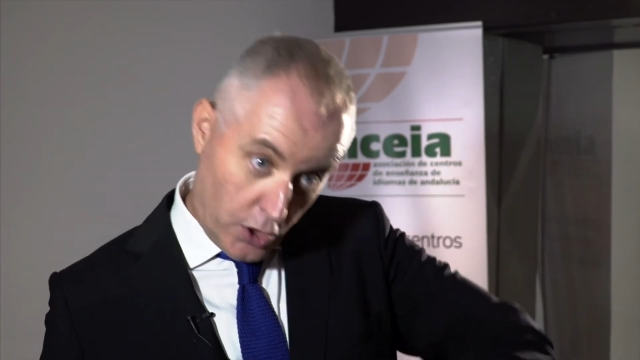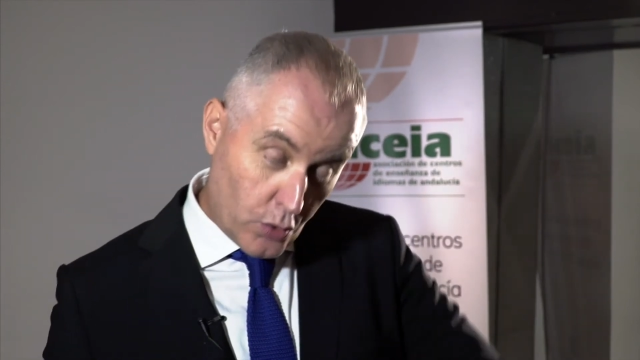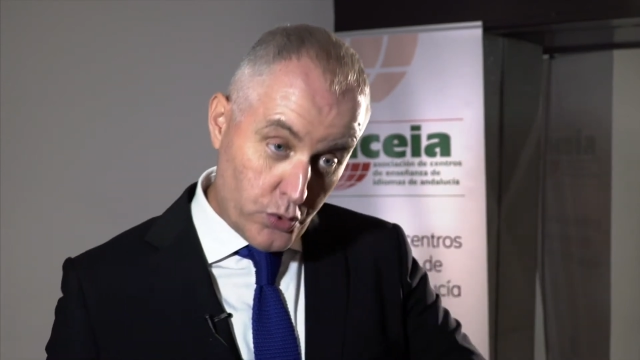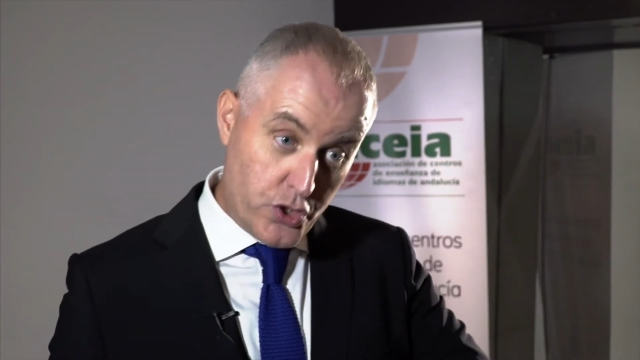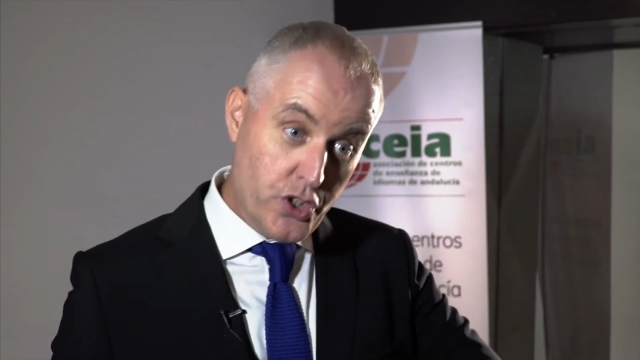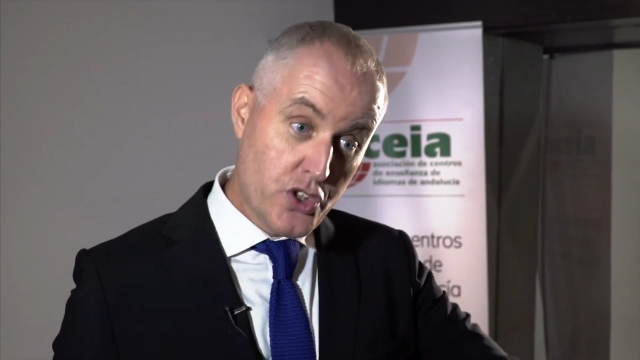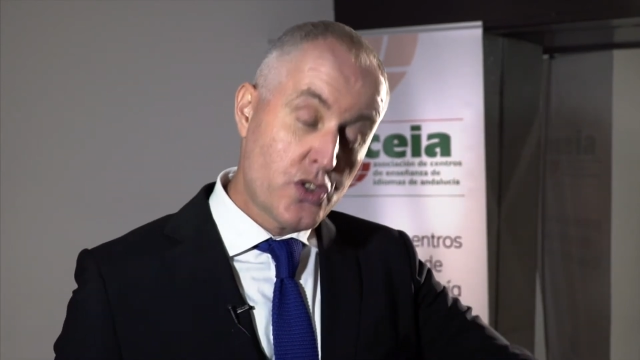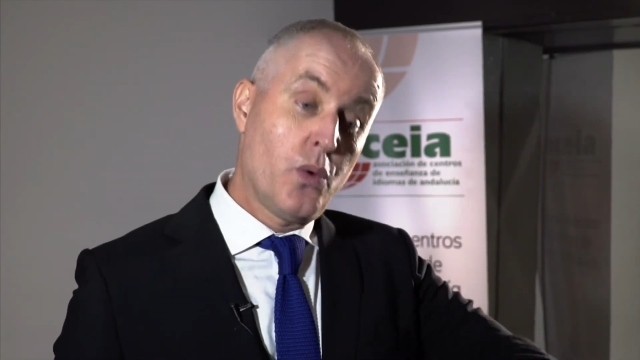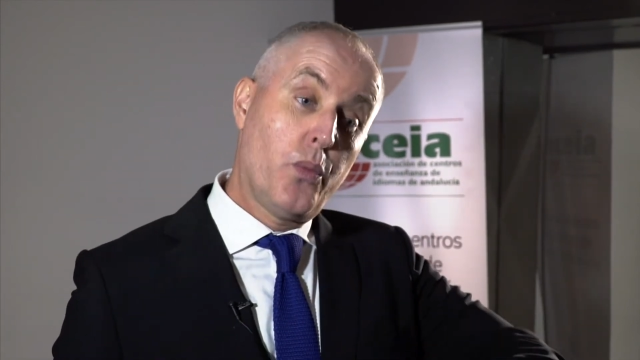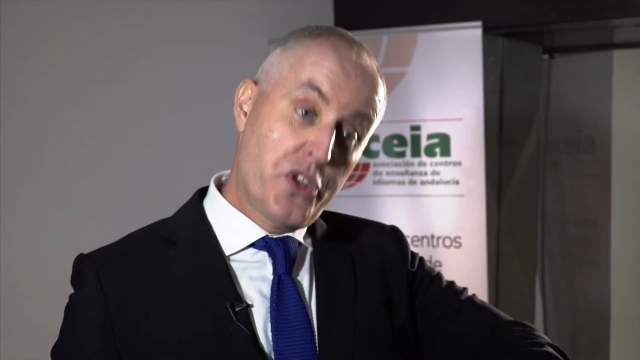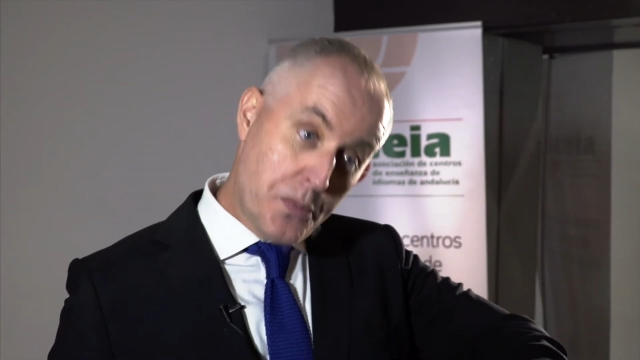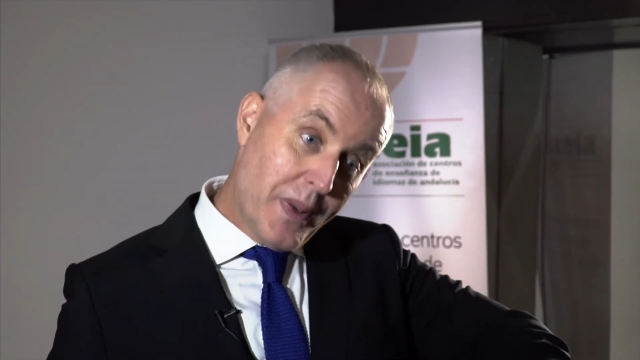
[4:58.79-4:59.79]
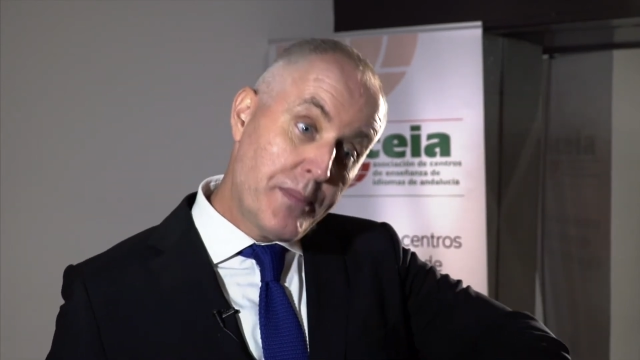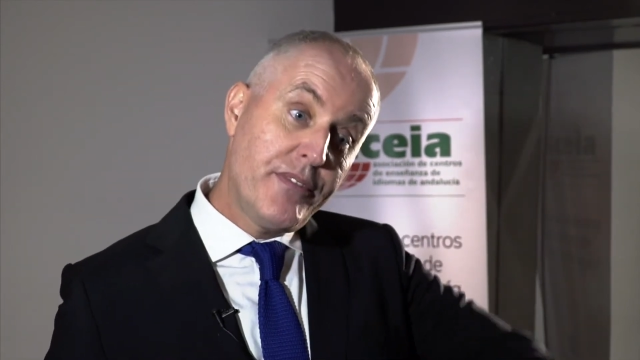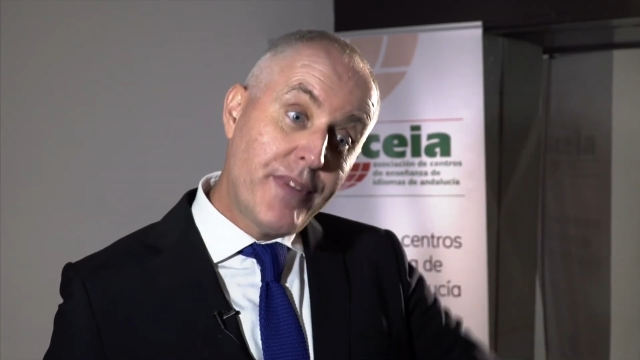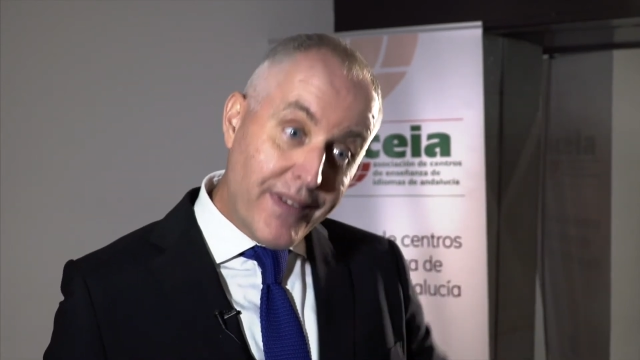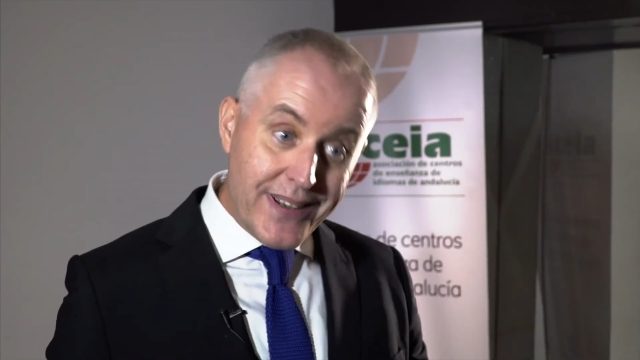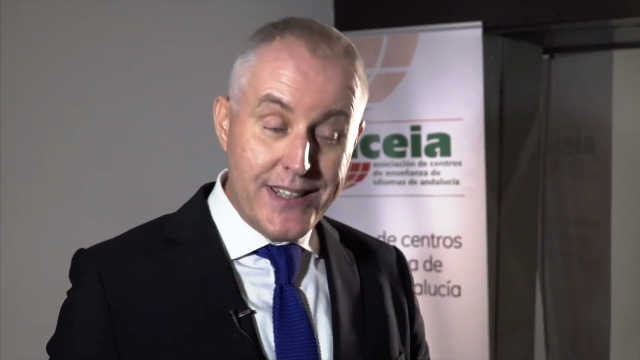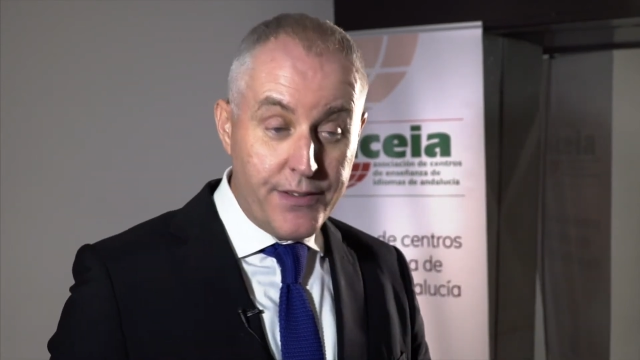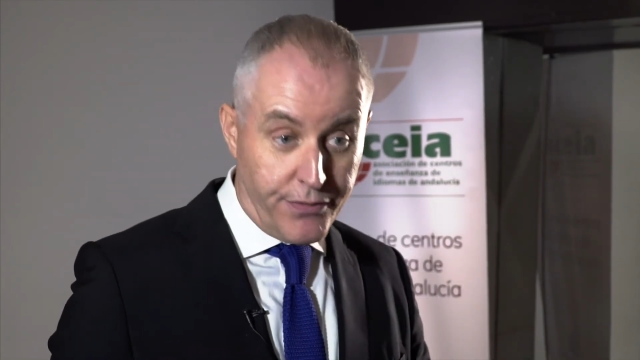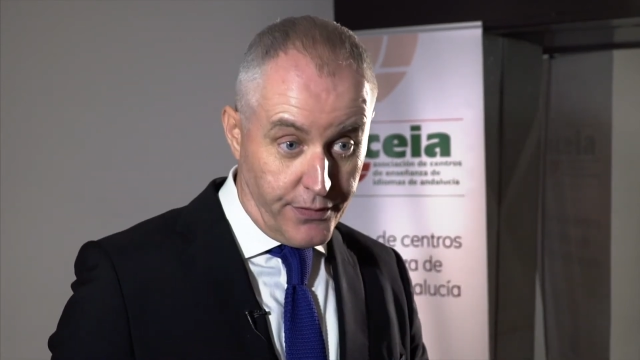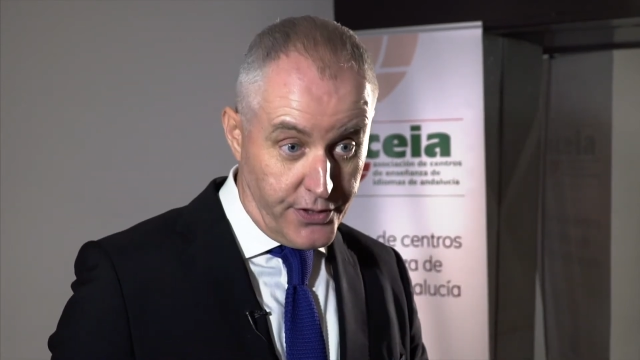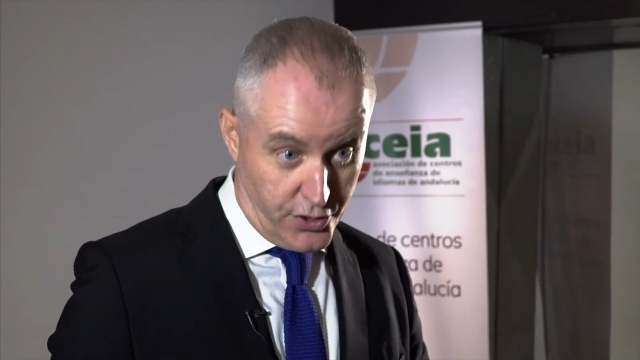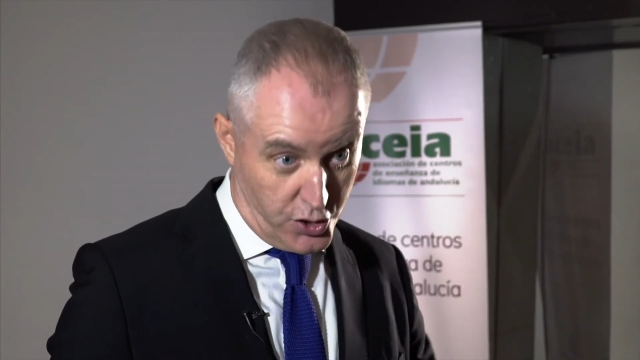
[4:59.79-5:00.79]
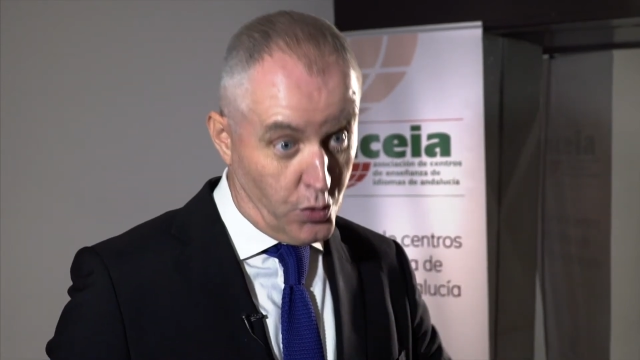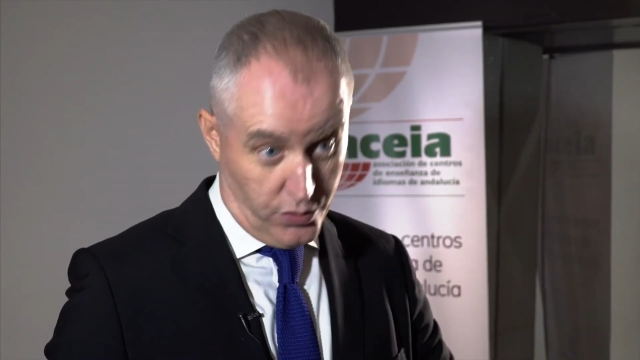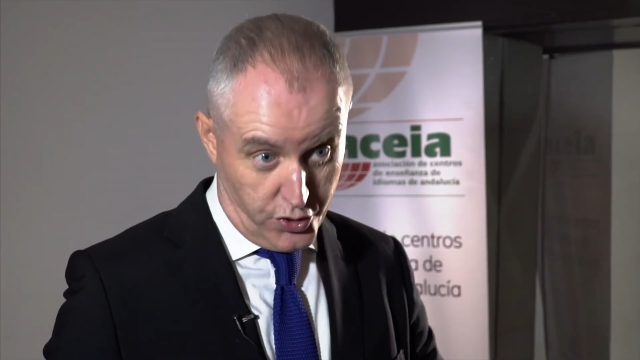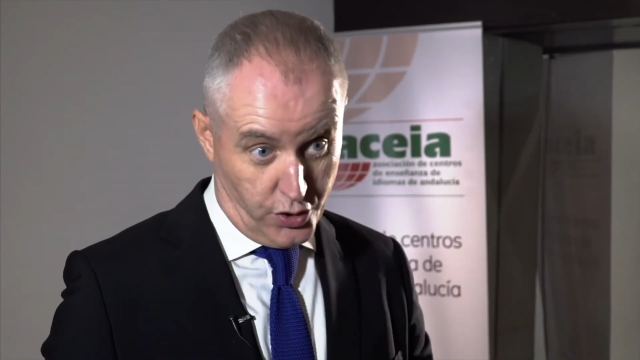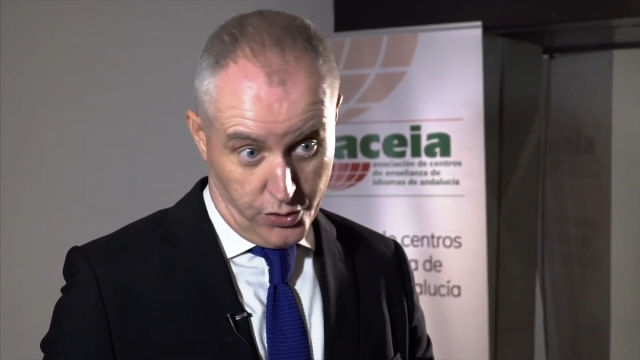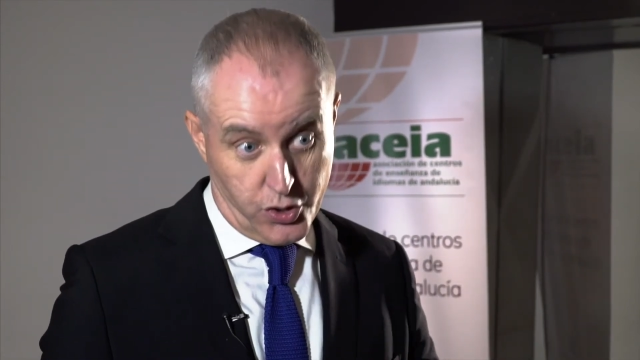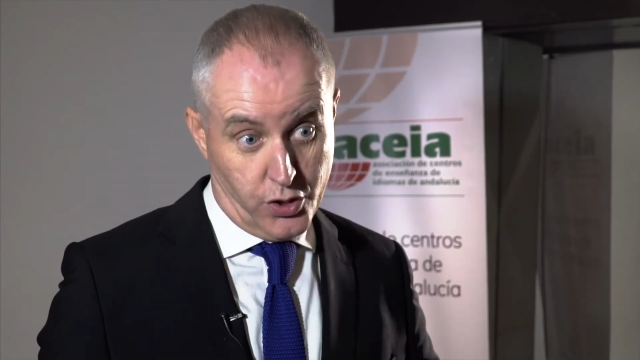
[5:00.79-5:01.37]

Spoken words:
cultures which may be very different to